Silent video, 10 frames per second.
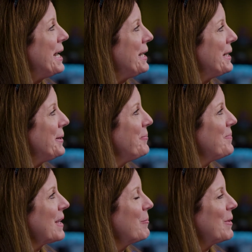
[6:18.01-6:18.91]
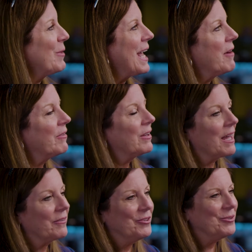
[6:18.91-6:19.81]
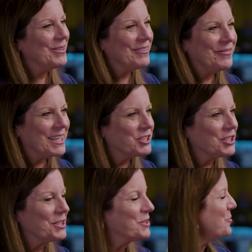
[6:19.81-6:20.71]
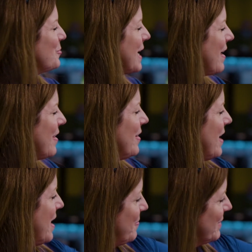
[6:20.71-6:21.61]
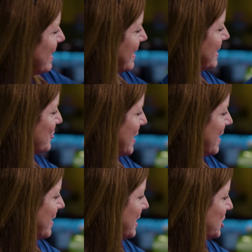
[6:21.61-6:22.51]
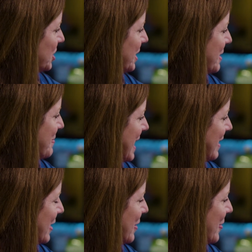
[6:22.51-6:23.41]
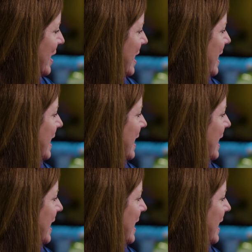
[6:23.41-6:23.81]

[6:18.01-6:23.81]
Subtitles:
But we have a lot of new innovation as well, like this one, the chili mango.